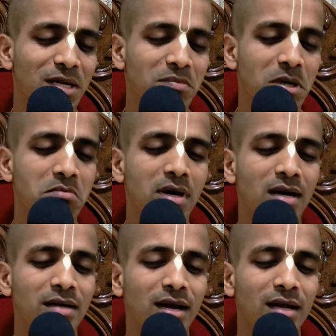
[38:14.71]

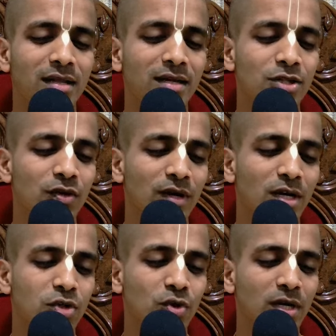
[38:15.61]
Brahma, Narada, Shiva,
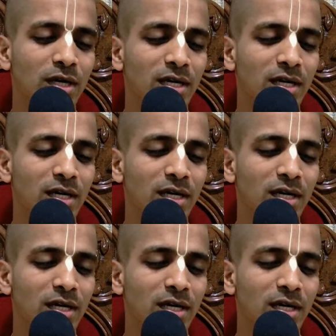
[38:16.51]
Shuka,